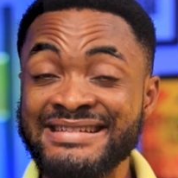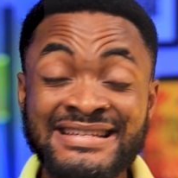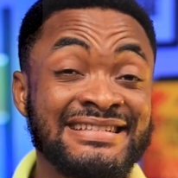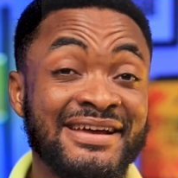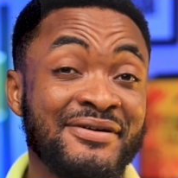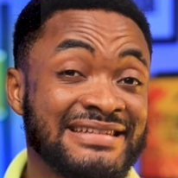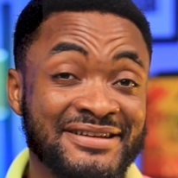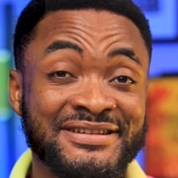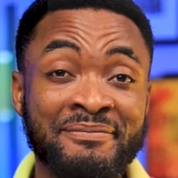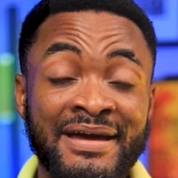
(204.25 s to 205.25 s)
This deal is
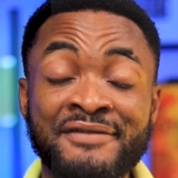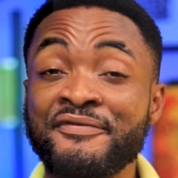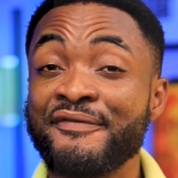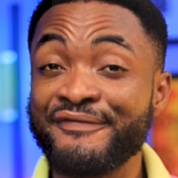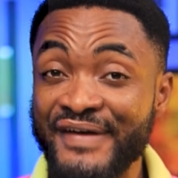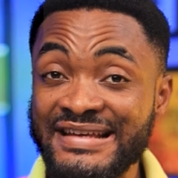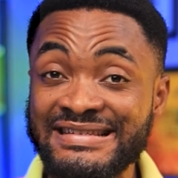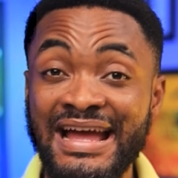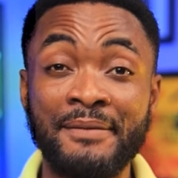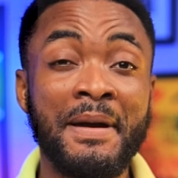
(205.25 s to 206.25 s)
actually meant for
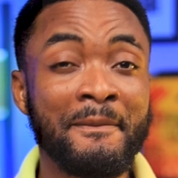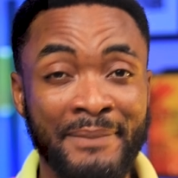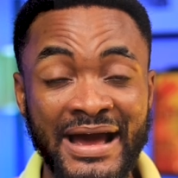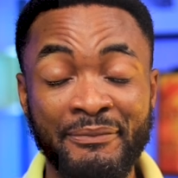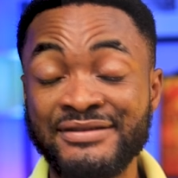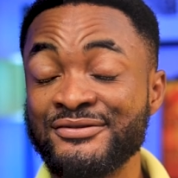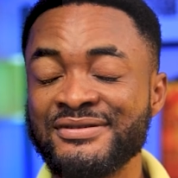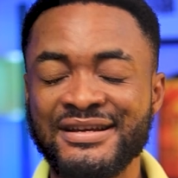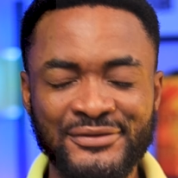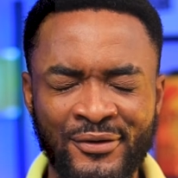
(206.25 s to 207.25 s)
first-time Bybit
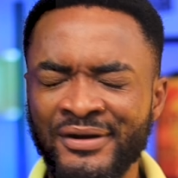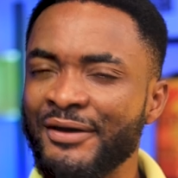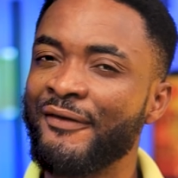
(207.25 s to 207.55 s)
users only.